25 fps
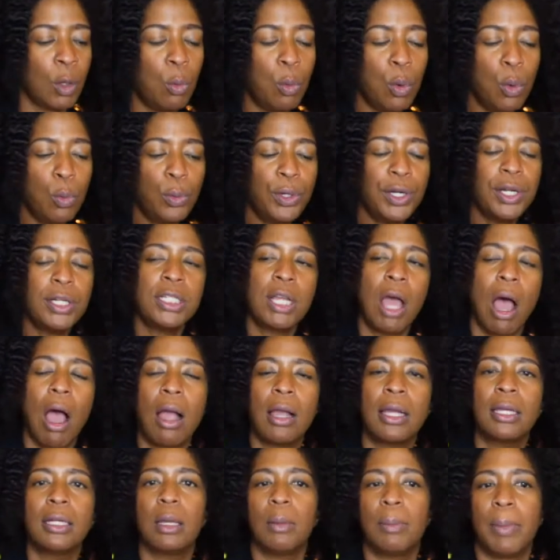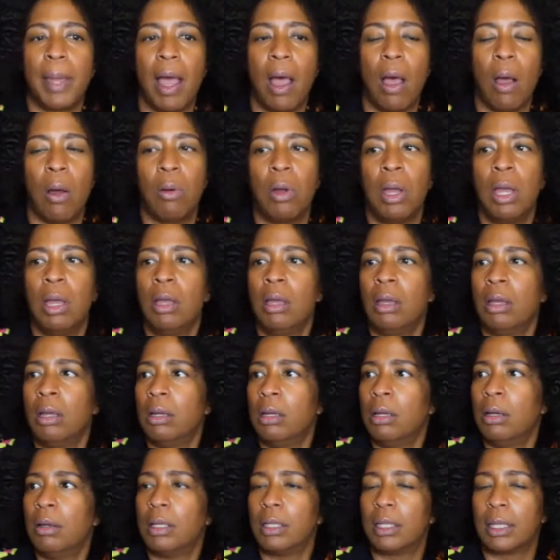when we're talking about
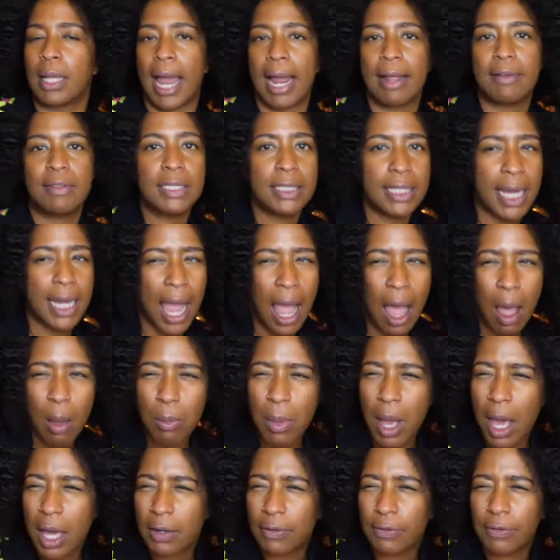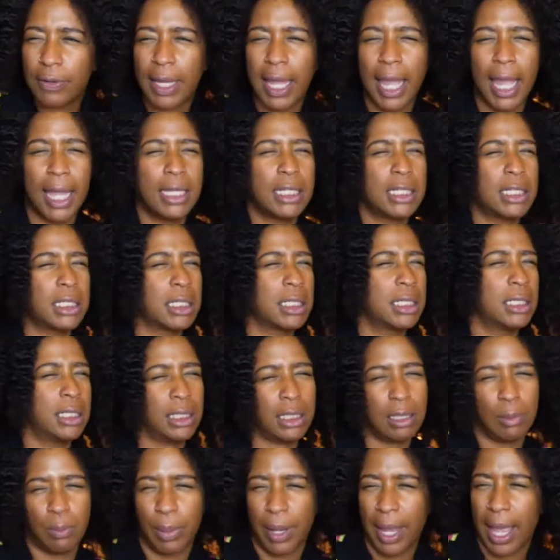lifestyle
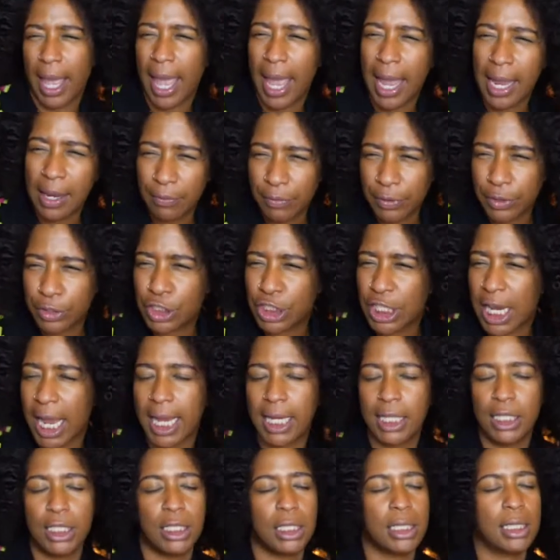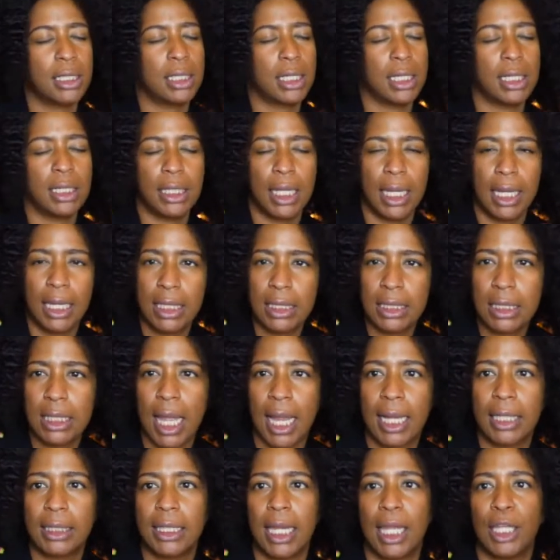modifications and behavior changes and things
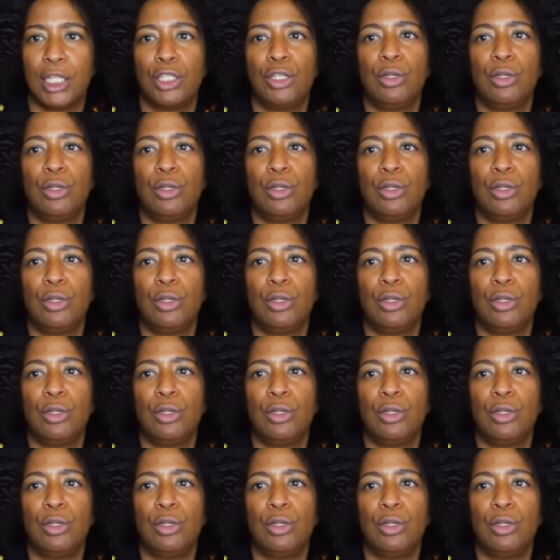like that,